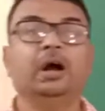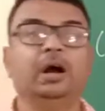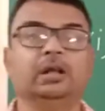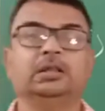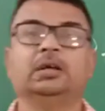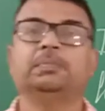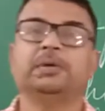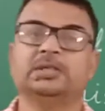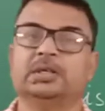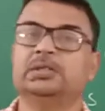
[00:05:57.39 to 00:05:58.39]
other
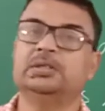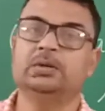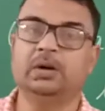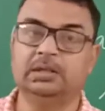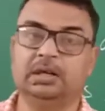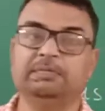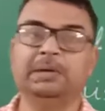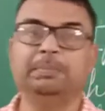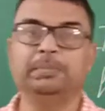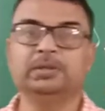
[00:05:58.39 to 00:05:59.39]
persons, other
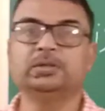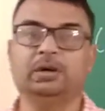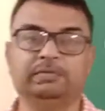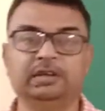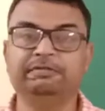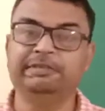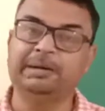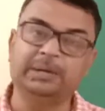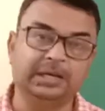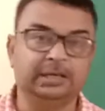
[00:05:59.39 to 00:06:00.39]
members of the
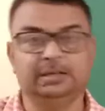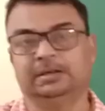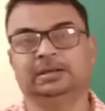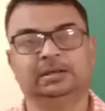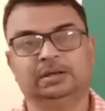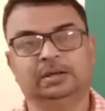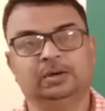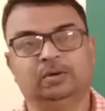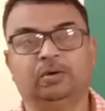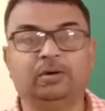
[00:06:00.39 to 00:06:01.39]
family
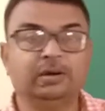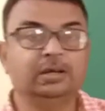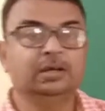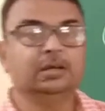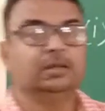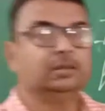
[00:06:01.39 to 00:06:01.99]
or